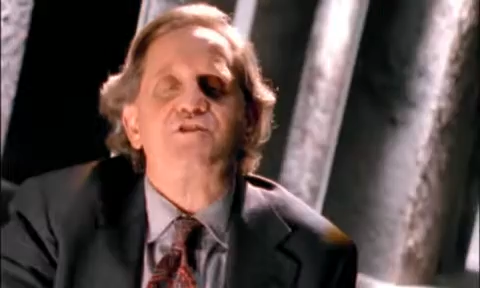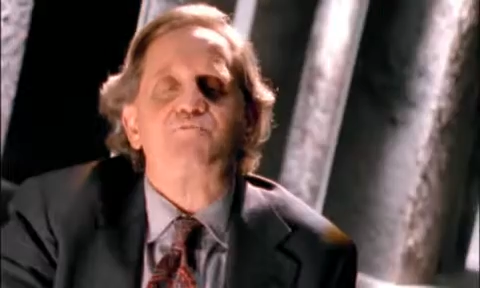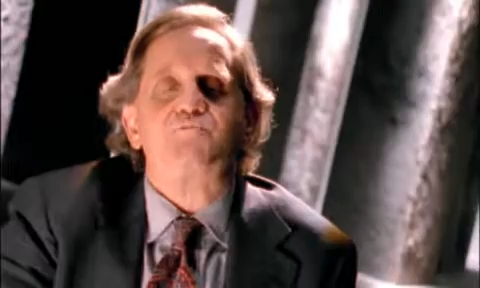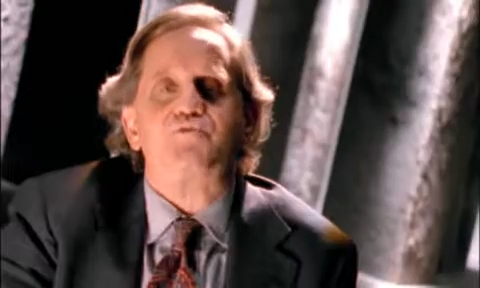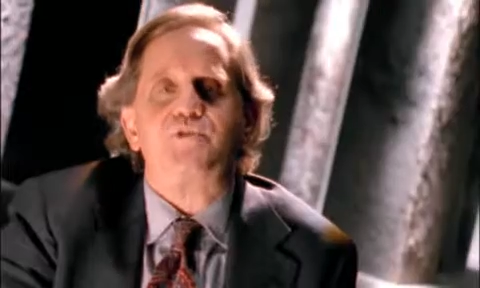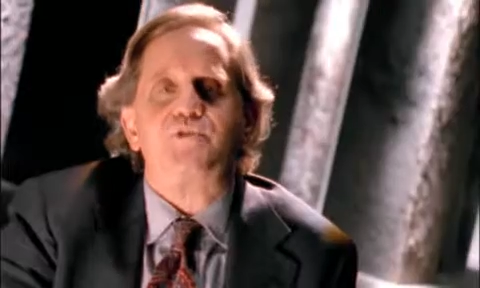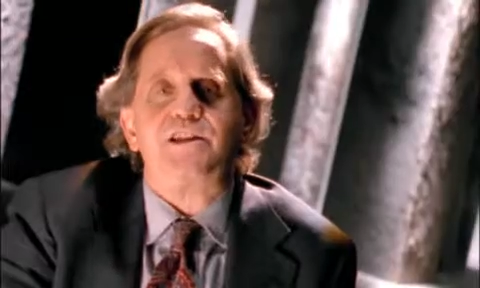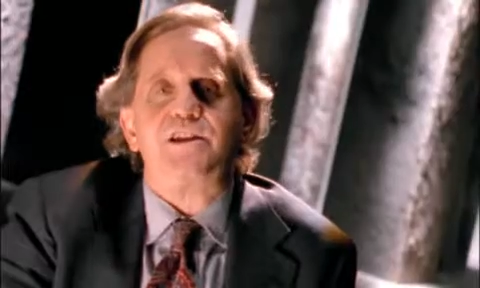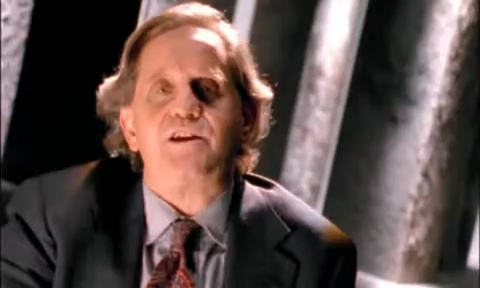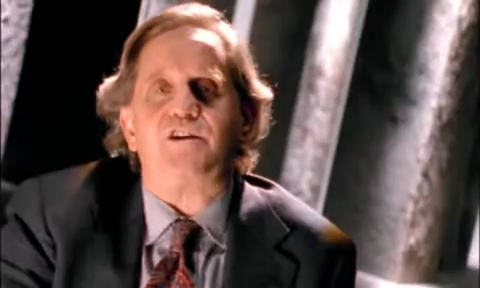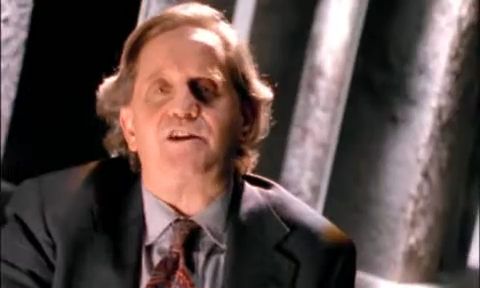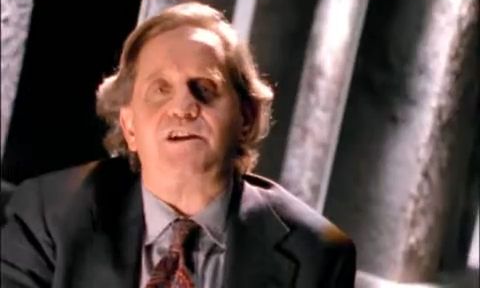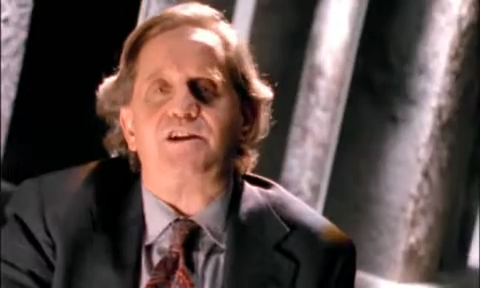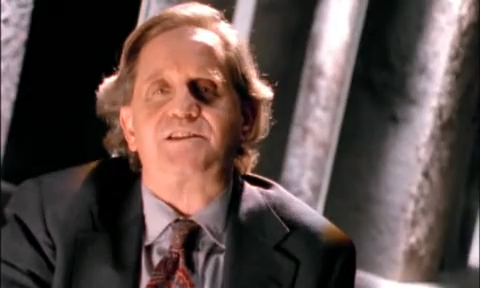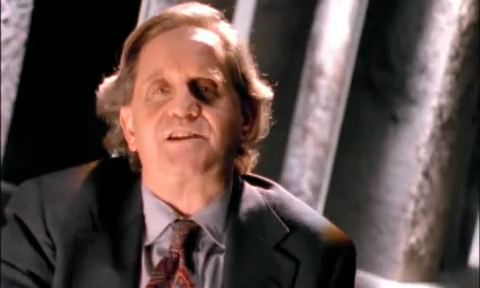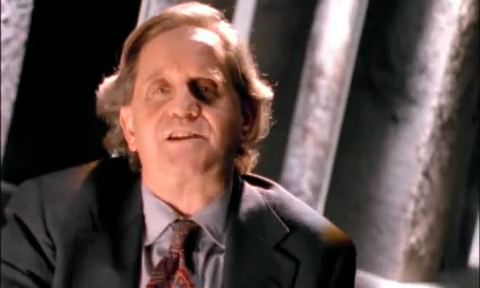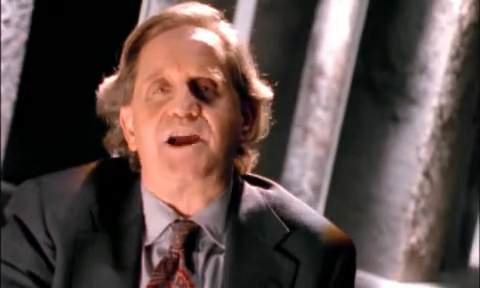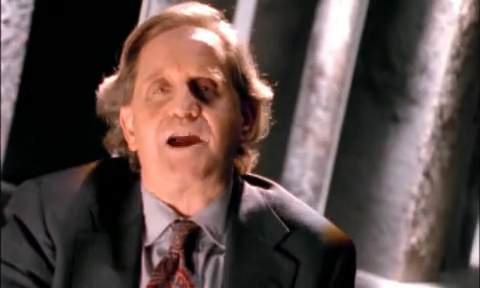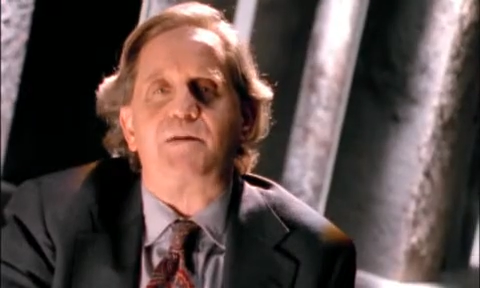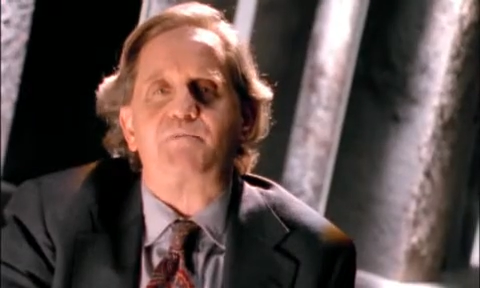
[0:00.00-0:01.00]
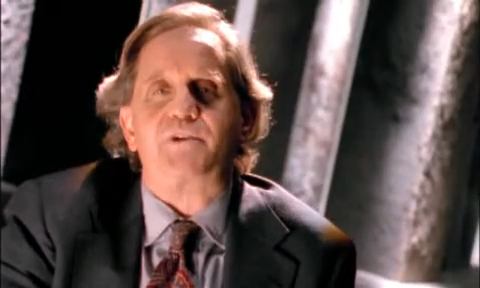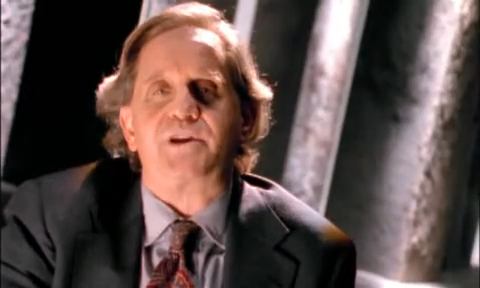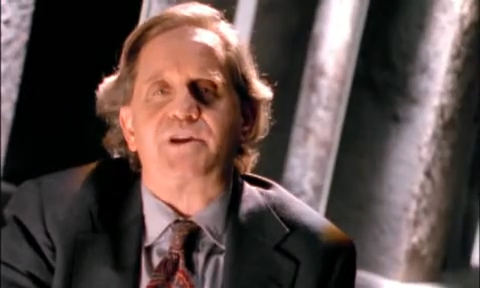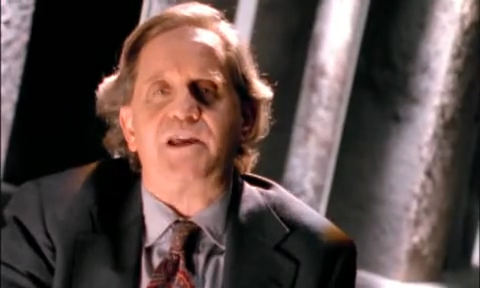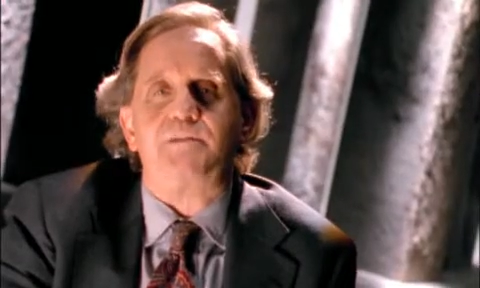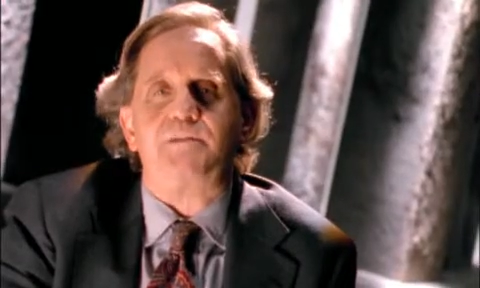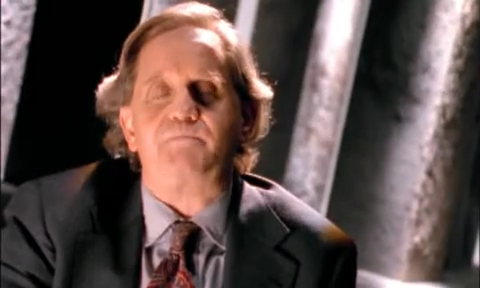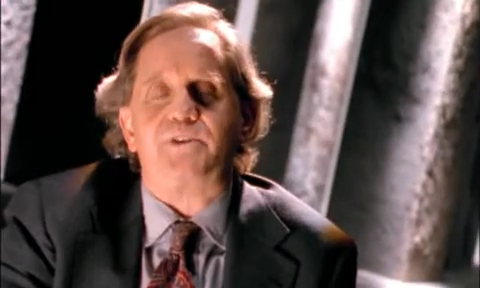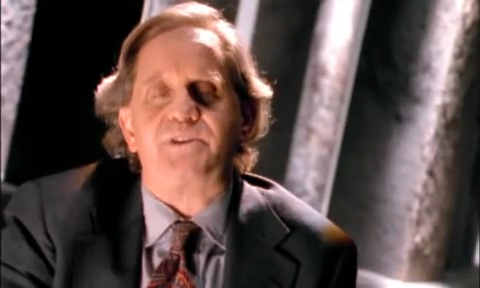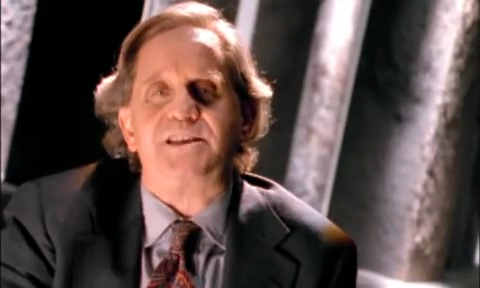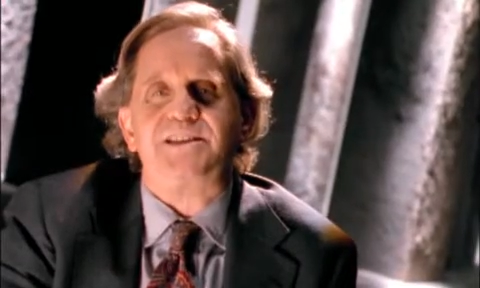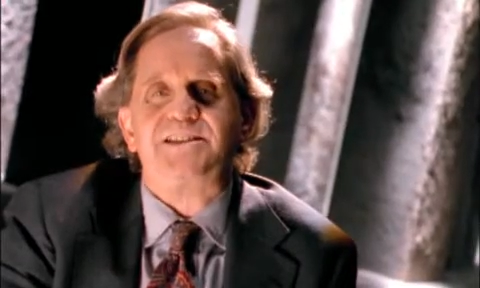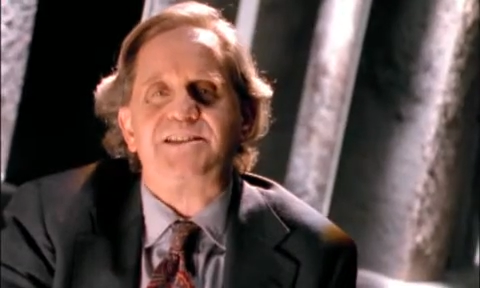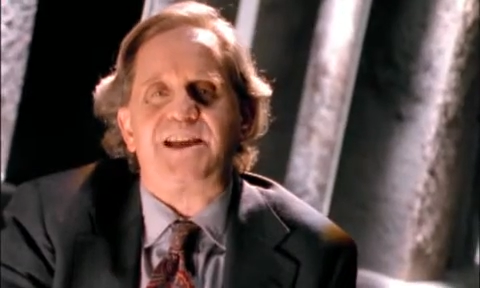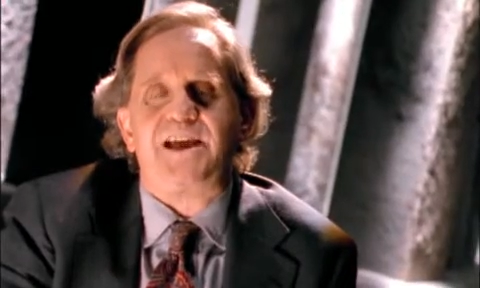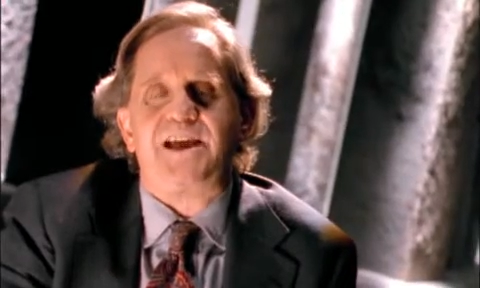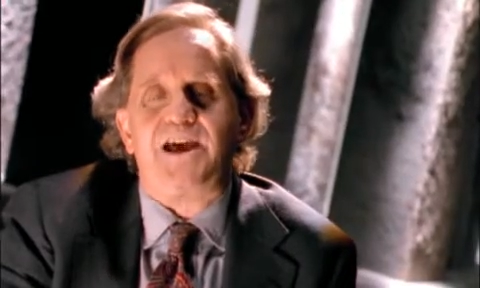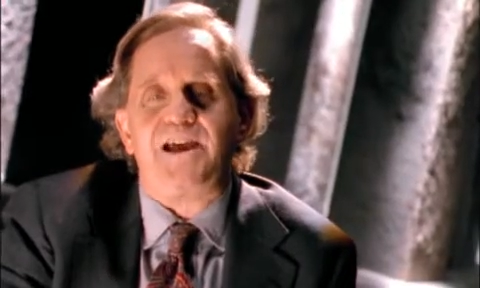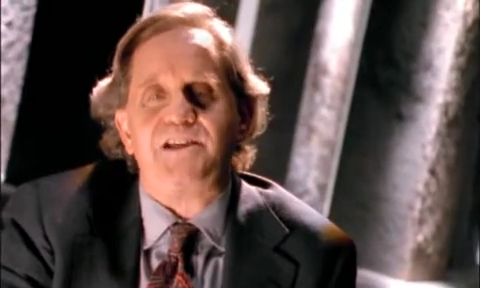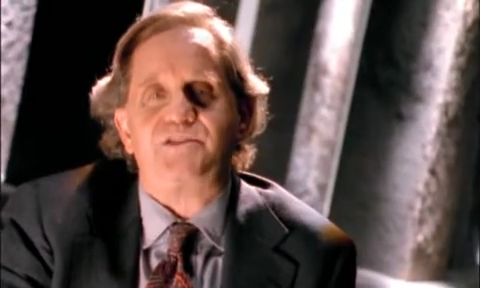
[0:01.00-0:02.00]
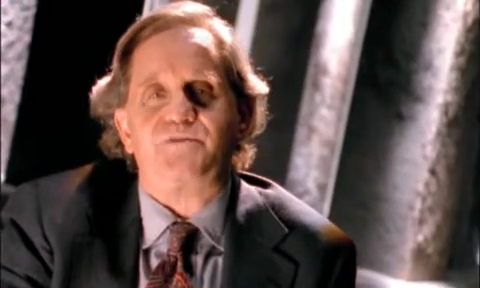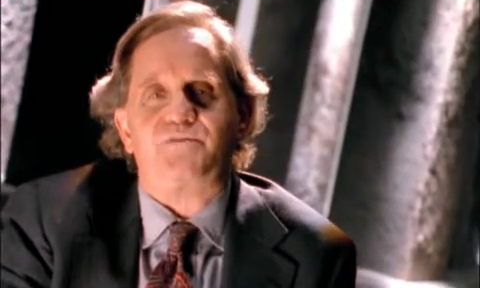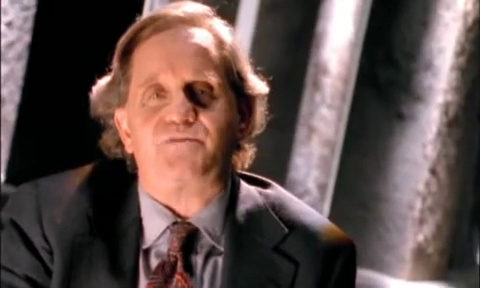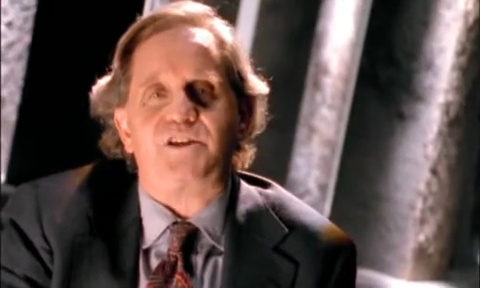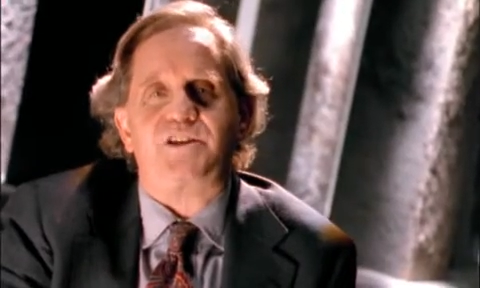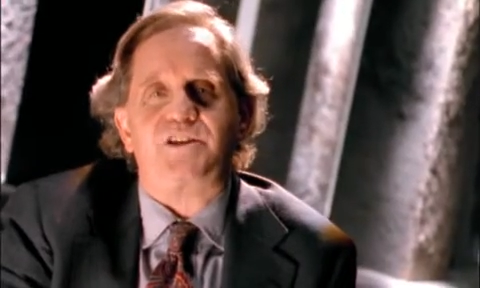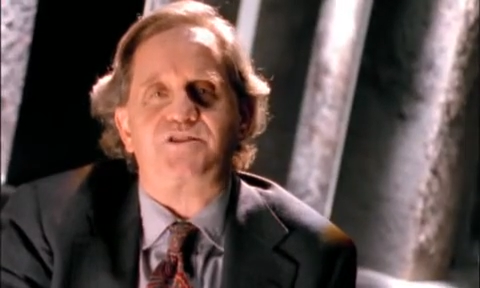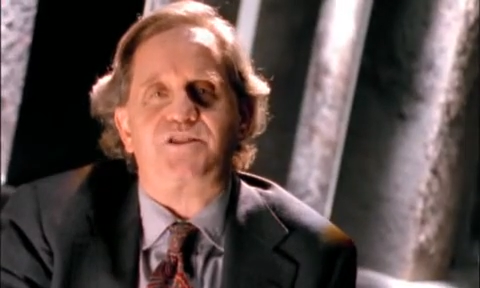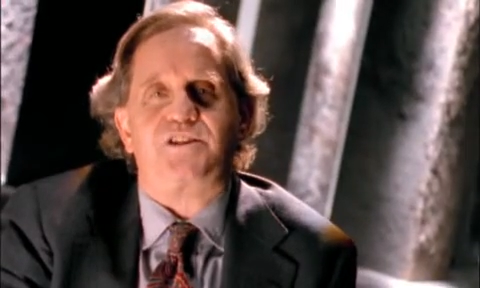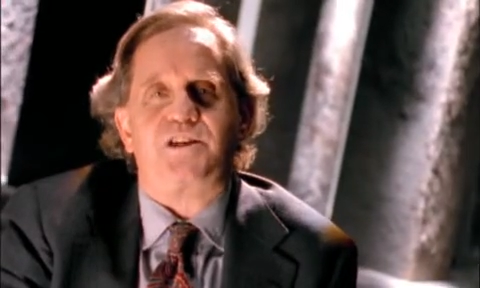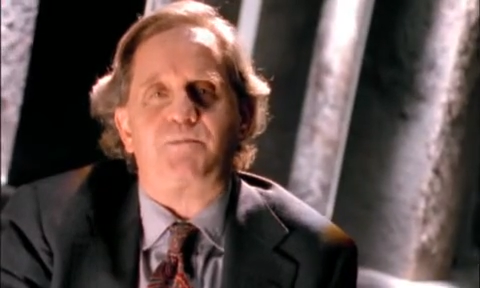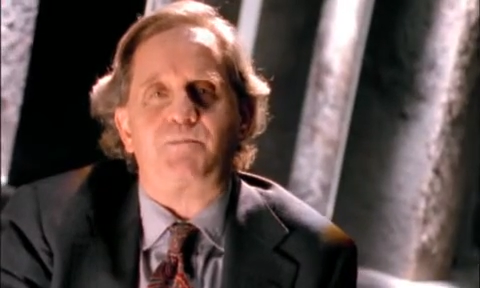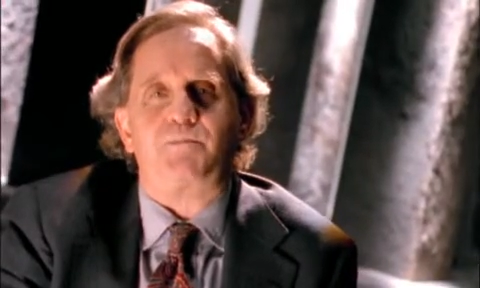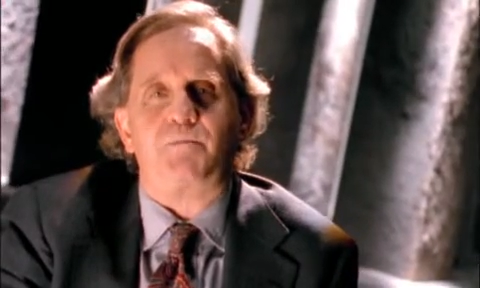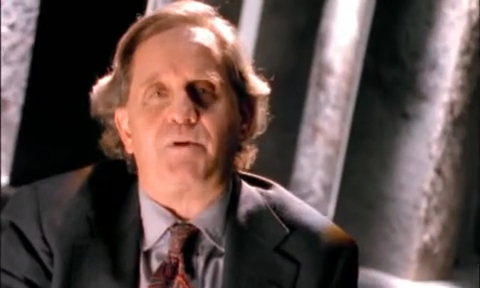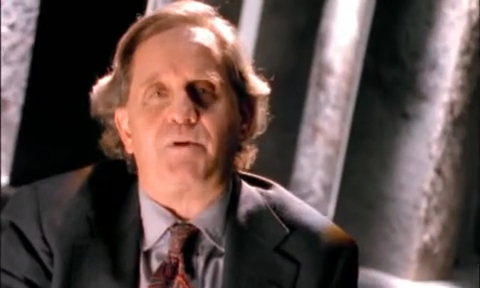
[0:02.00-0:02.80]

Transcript: is pretty hard to comprehend, but these kinds of things are going to be